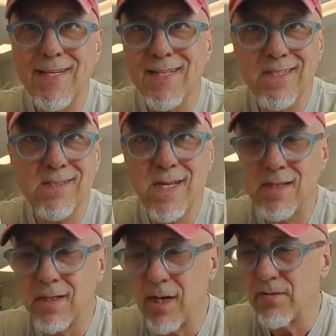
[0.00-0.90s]
extend
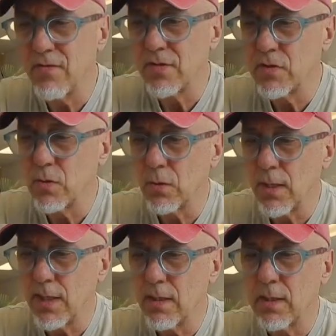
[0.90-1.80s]
the life of a tool
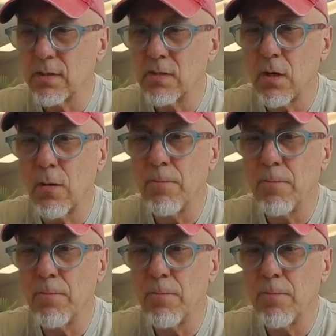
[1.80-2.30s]
like this. So